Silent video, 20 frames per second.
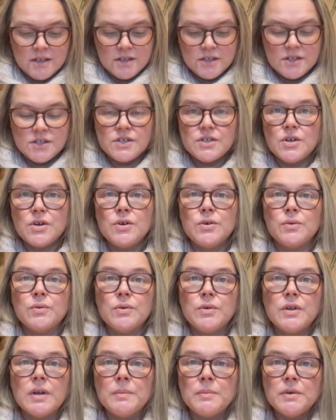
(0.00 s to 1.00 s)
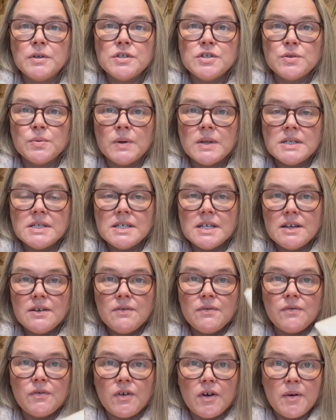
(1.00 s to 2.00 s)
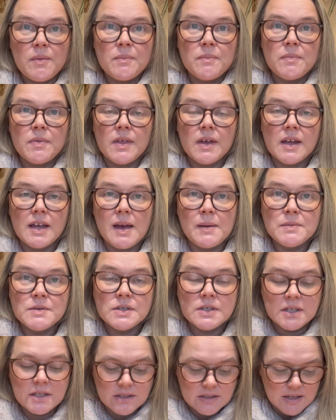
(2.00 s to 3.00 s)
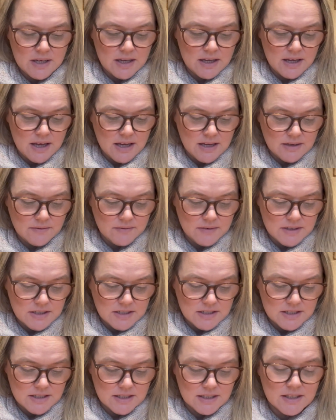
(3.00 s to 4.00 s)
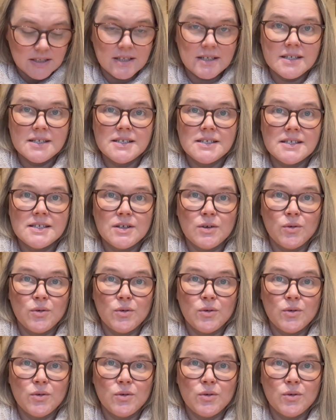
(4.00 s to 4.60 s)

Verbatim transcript: So number 20 from the Camden Advent is